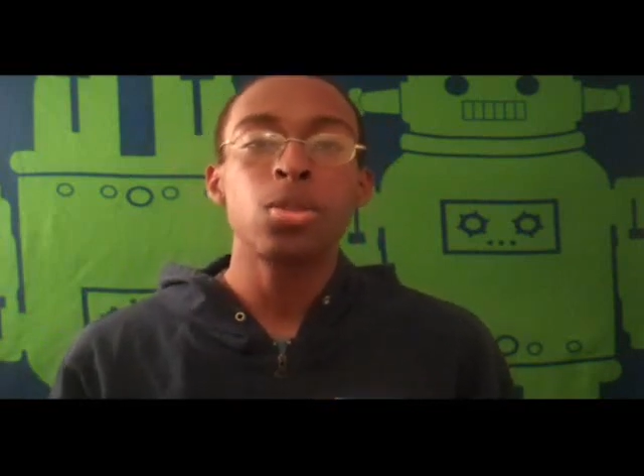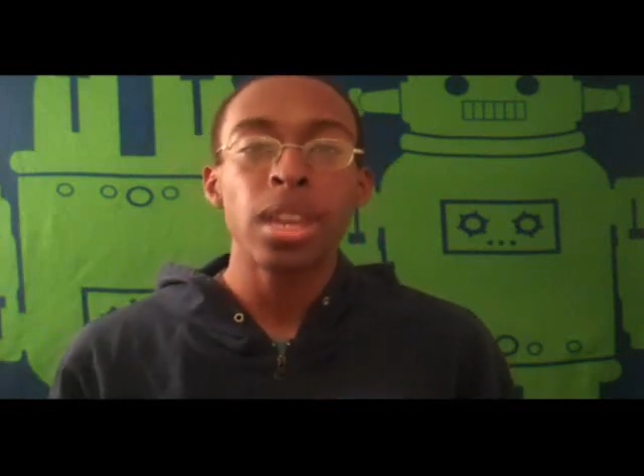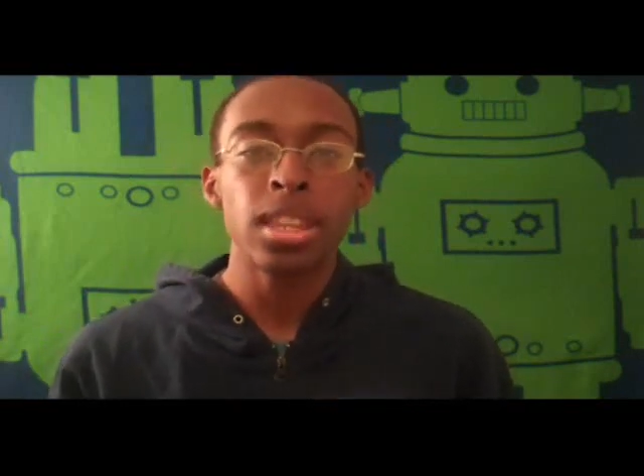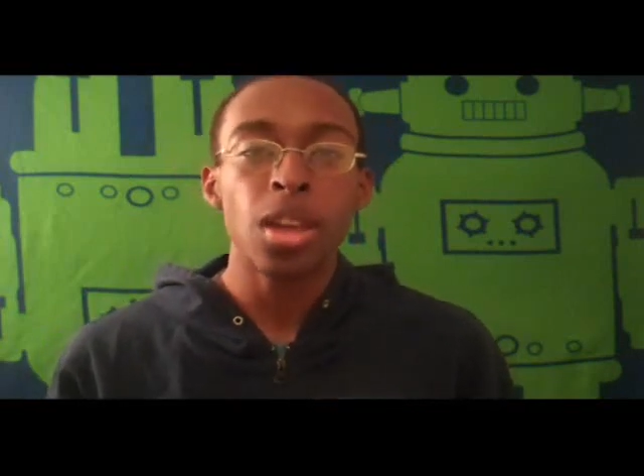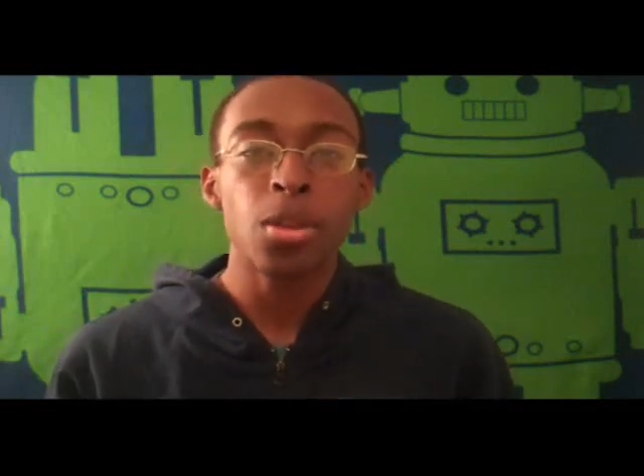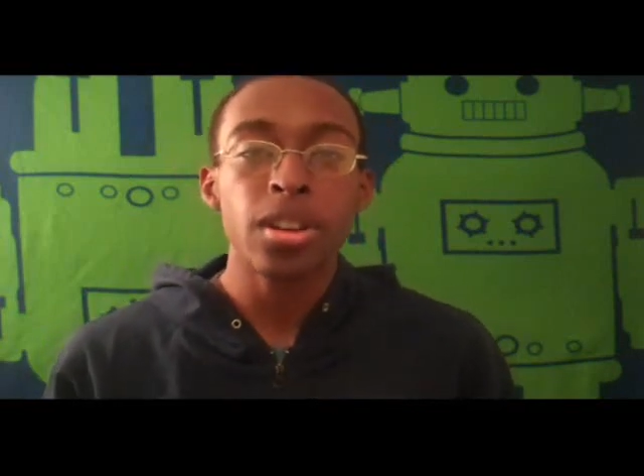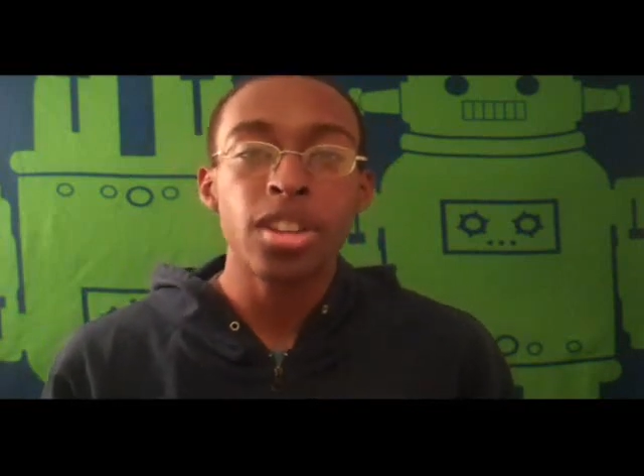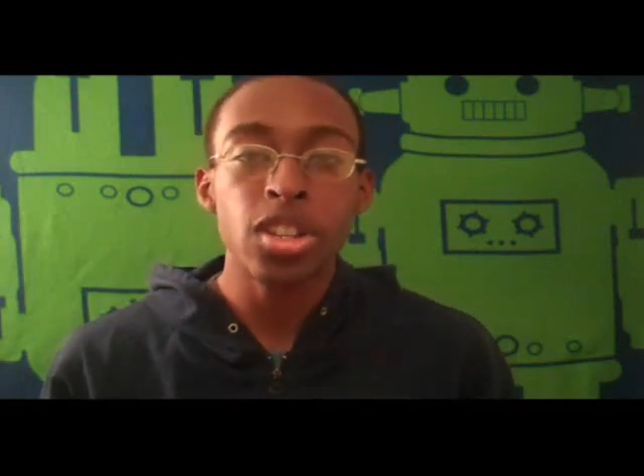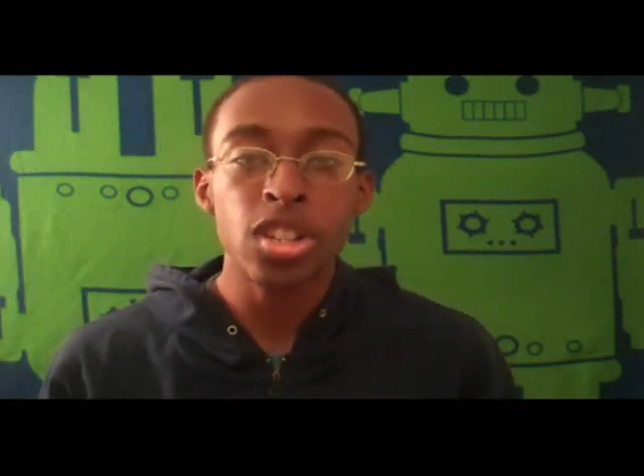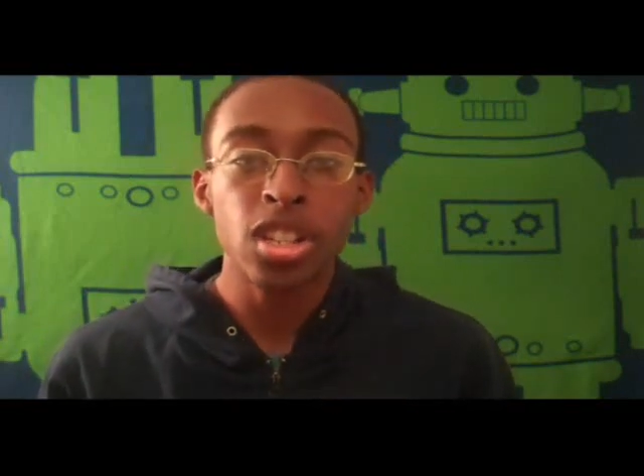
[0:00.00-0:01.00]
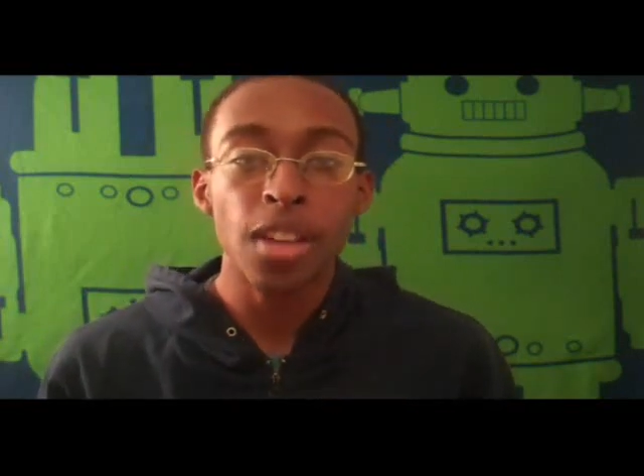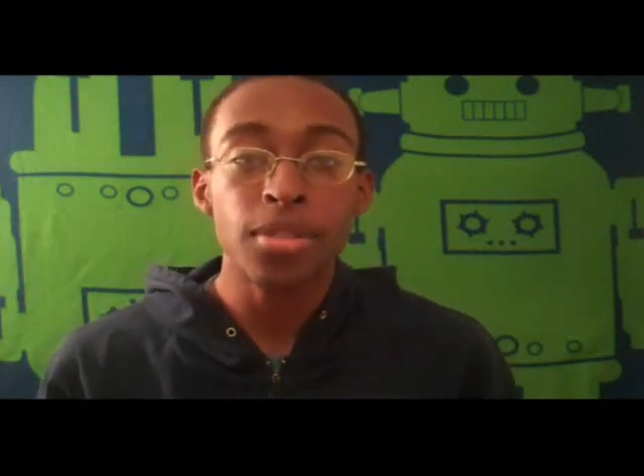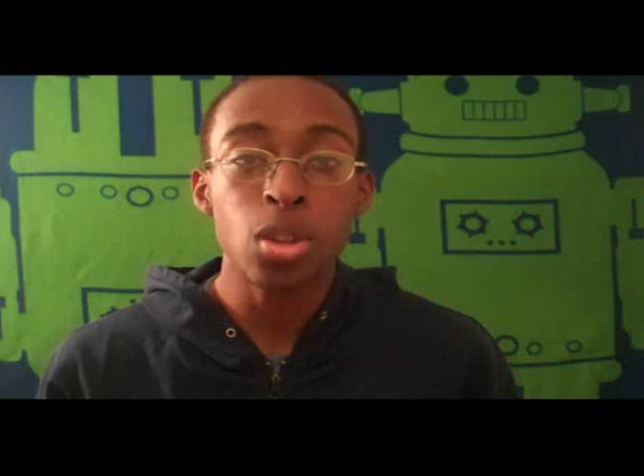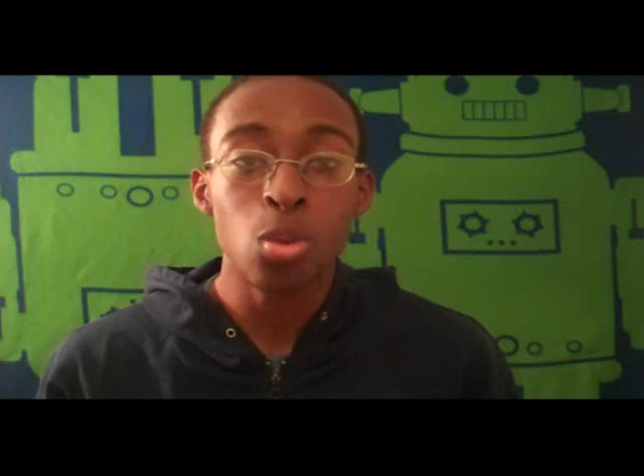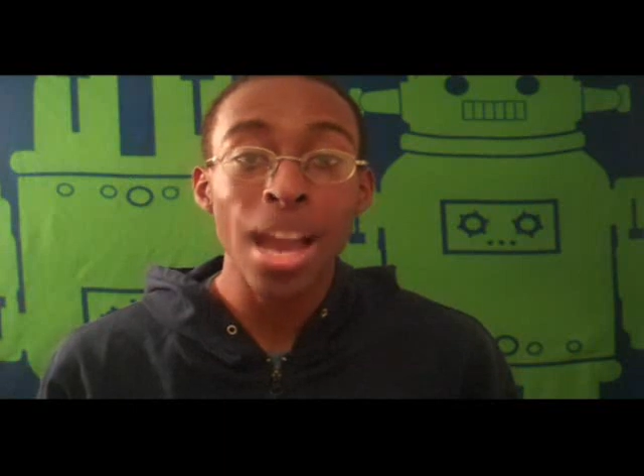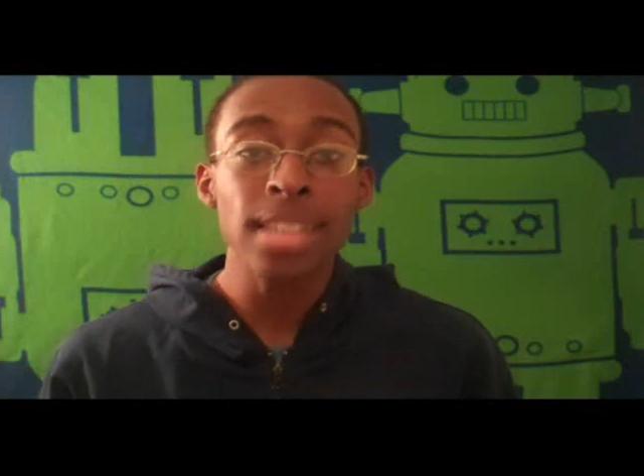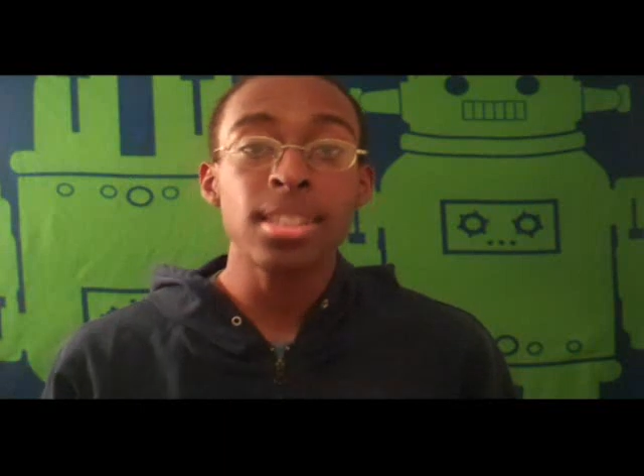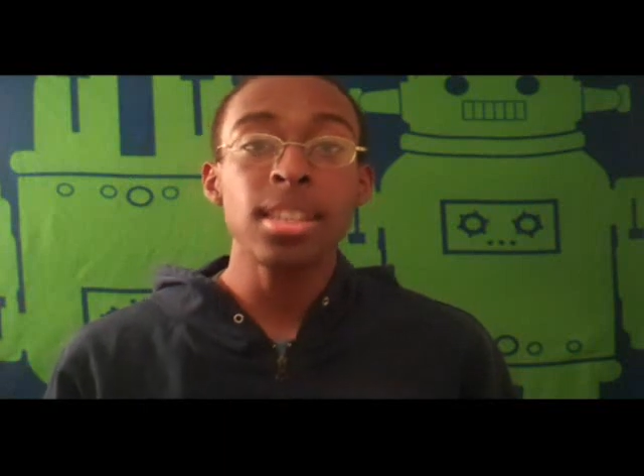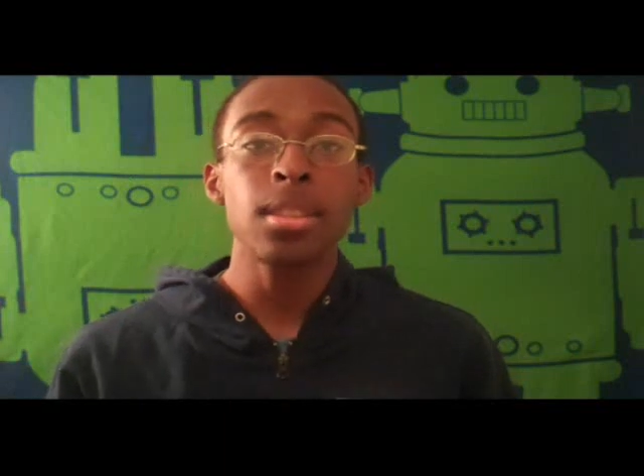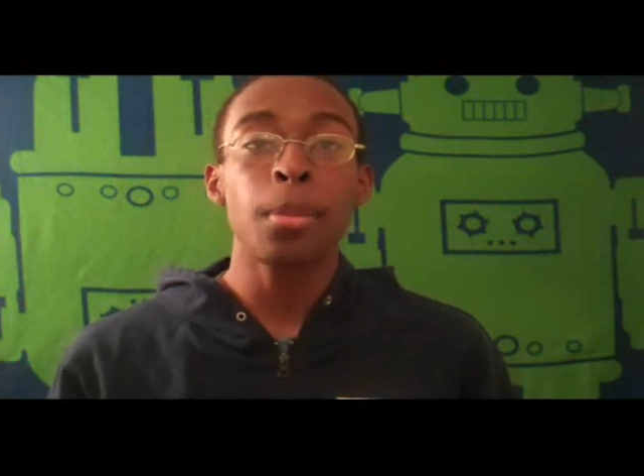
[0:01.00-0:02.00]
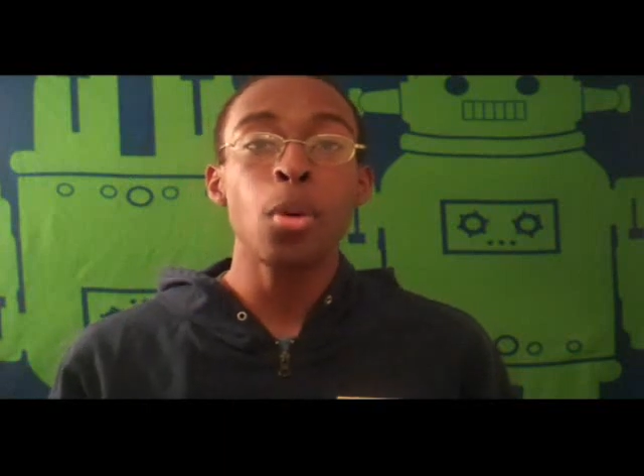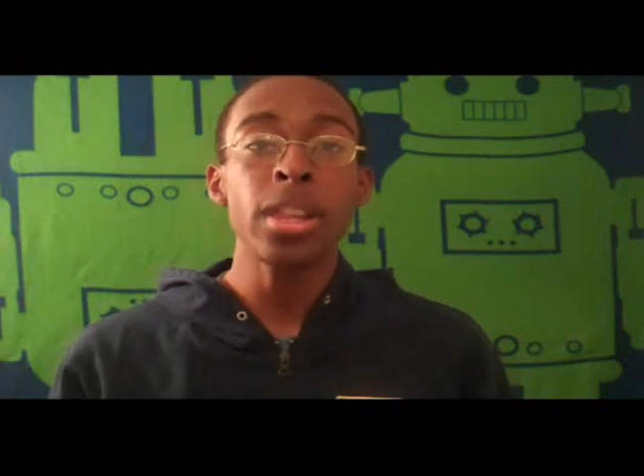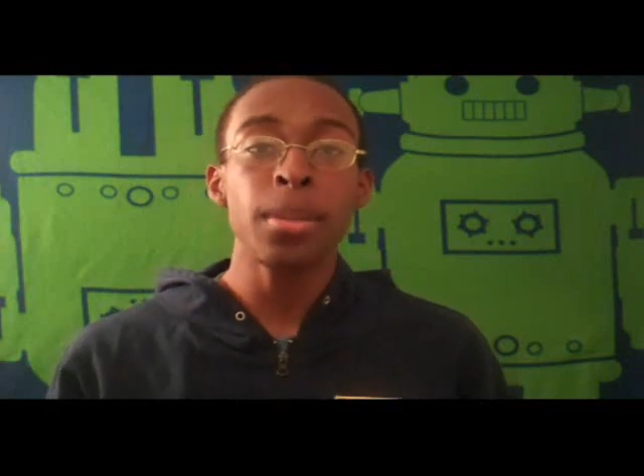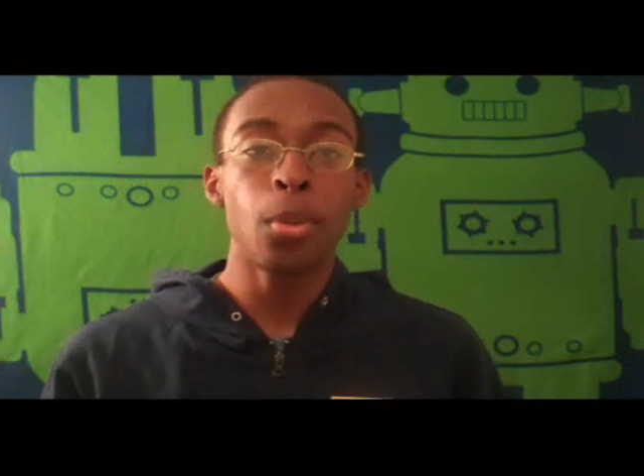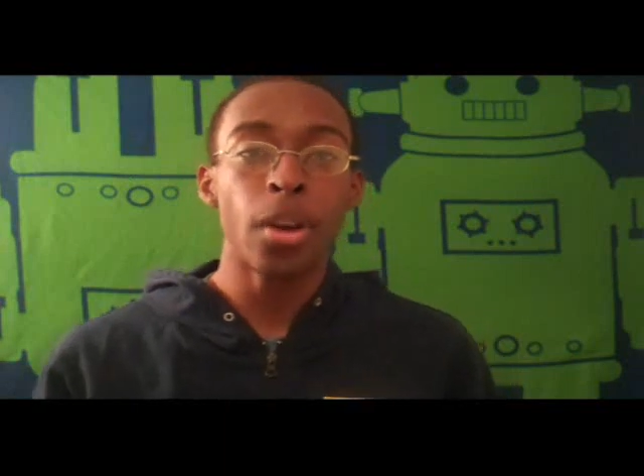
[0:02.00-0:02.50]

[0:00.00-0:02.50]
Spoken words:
to another edition of Degrassi, The Boiling